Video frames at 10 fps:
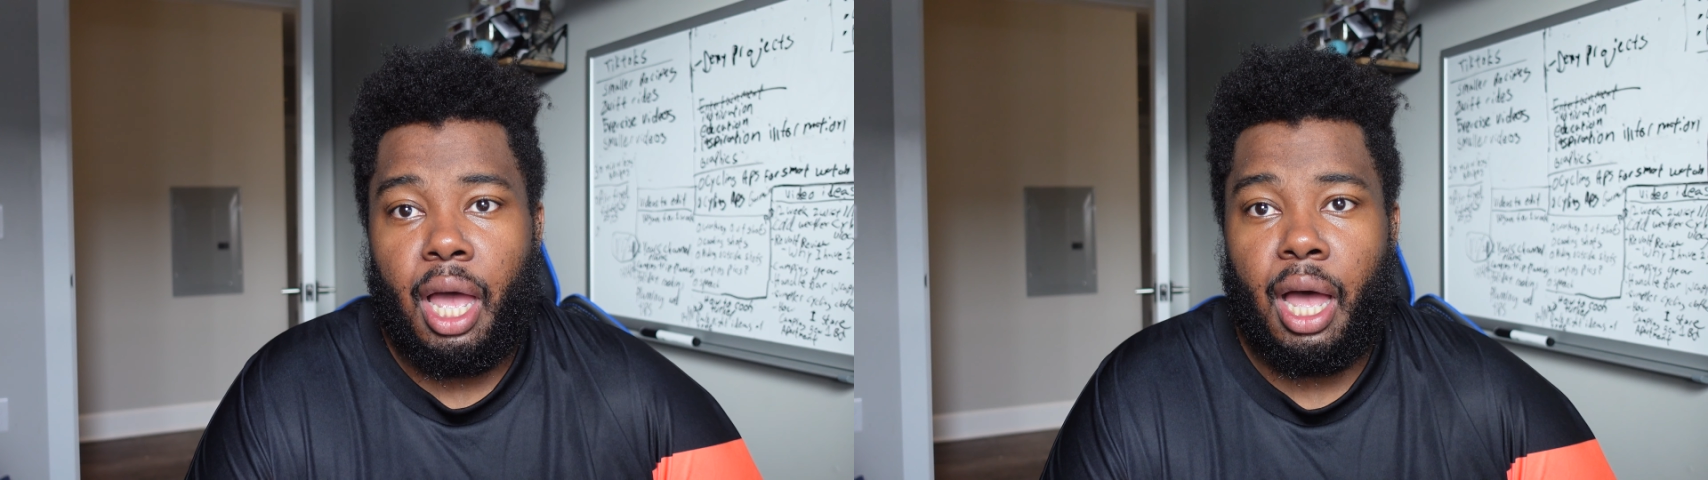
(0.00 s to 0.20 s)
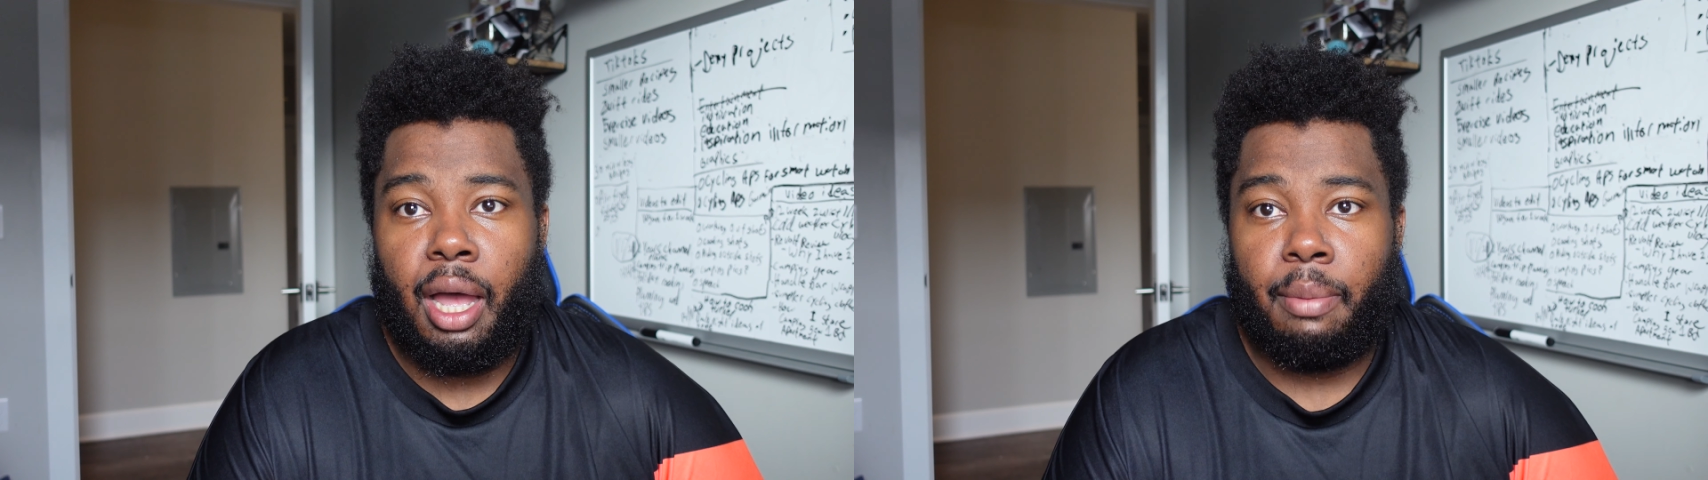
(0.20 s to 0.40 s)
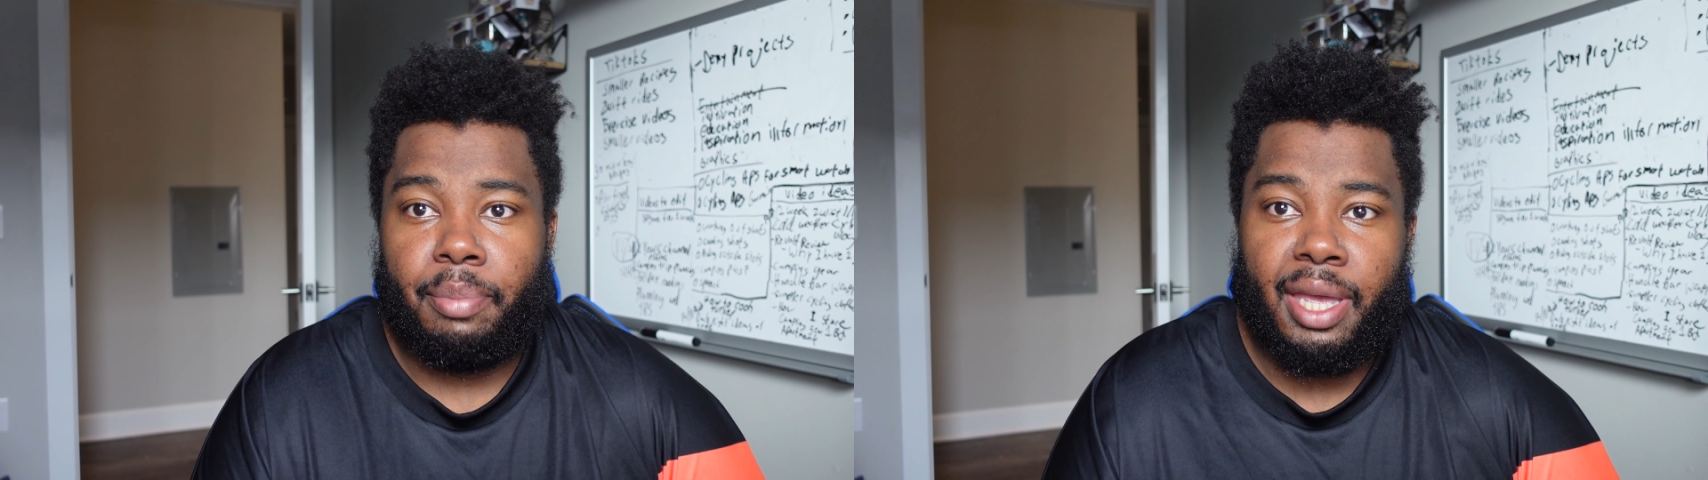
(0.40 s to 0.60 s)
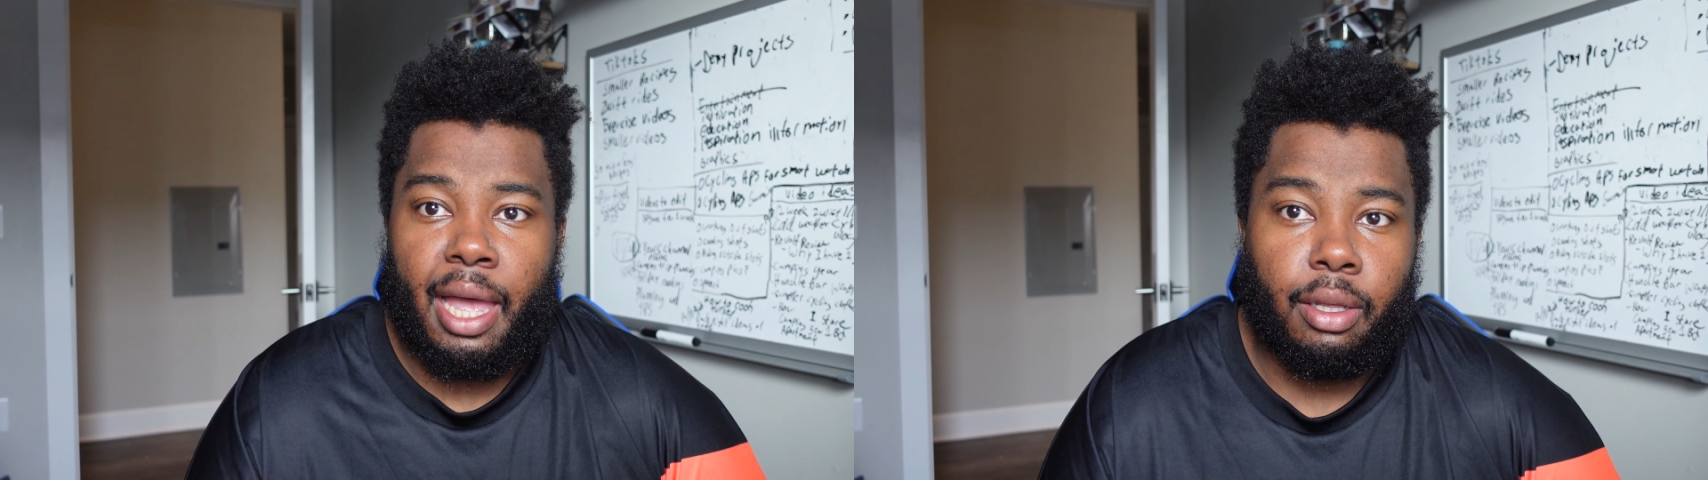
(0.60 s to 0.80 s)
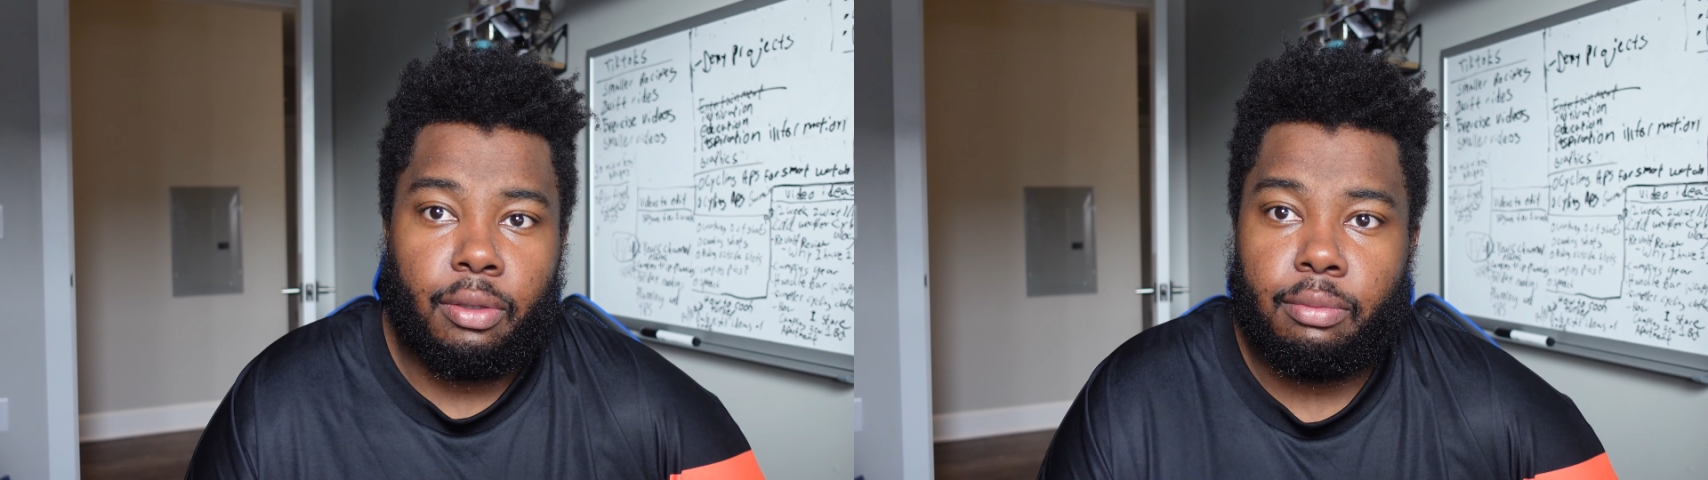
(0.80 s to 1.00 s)
Um, but
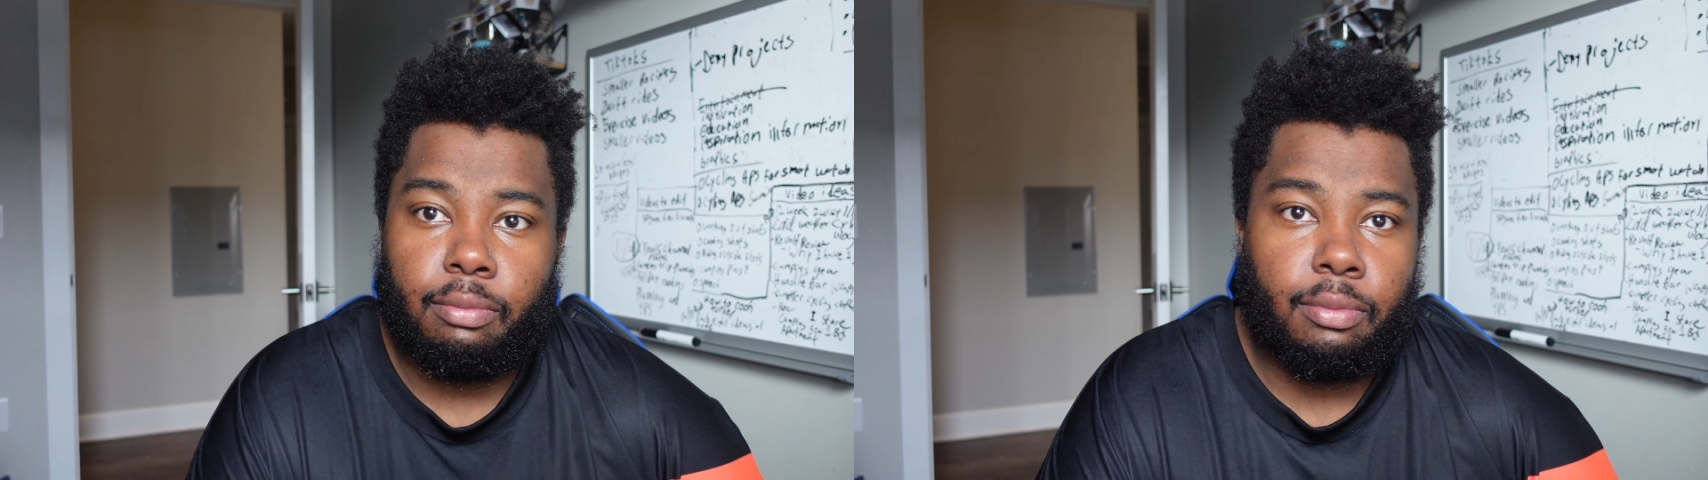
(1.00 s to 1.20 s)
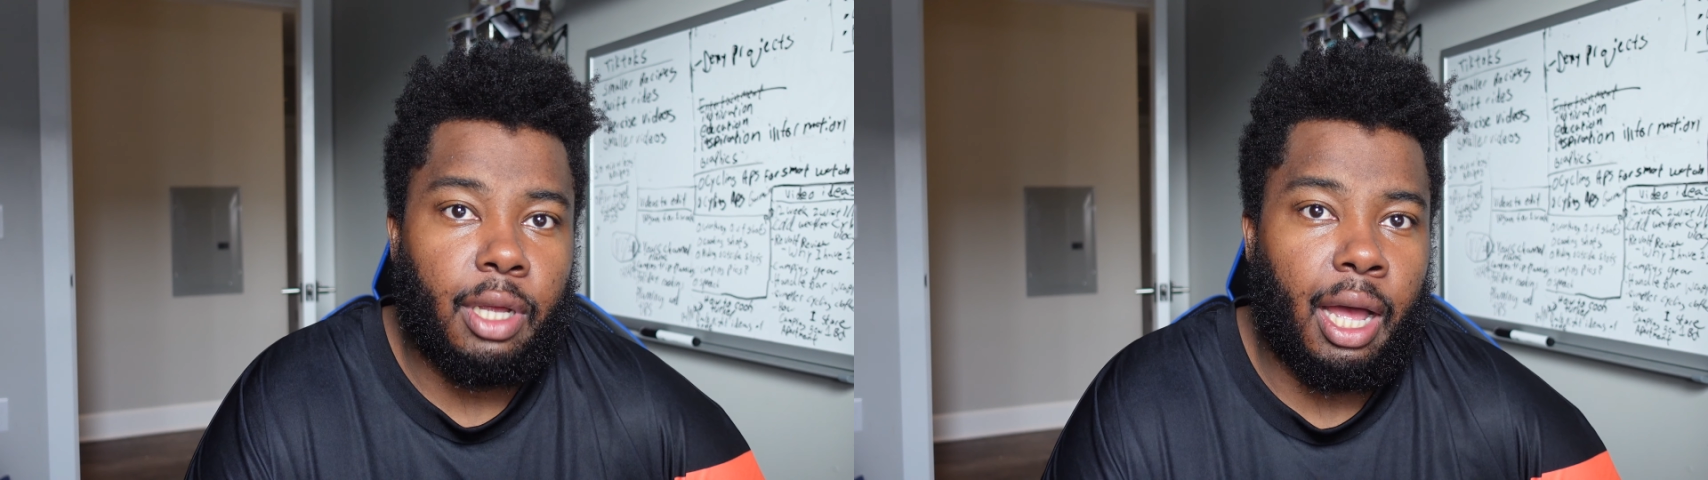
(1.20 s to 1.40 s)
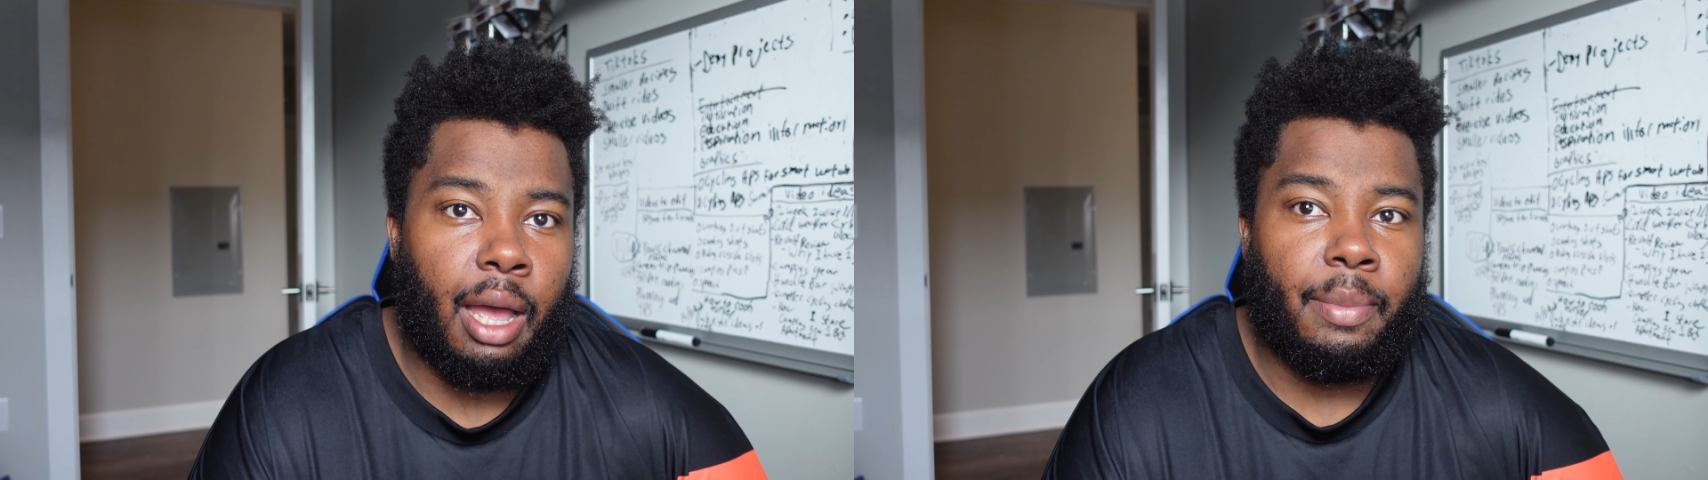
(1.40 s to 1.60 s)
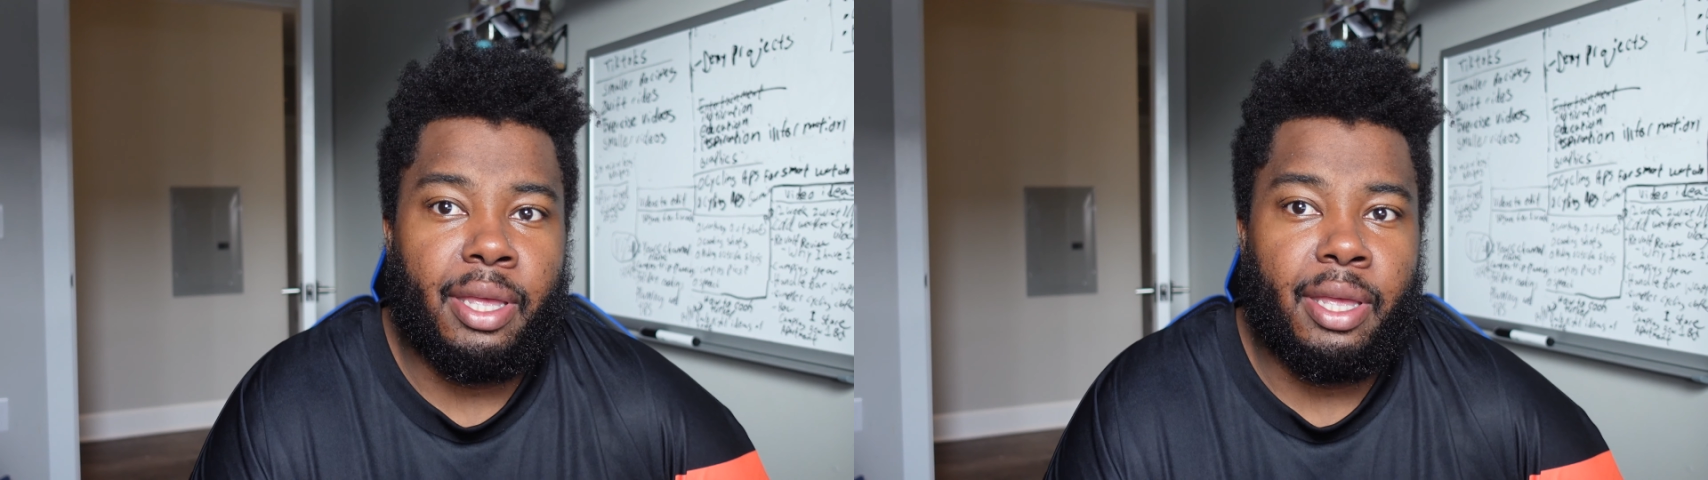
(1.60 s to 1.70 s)
yeah, um,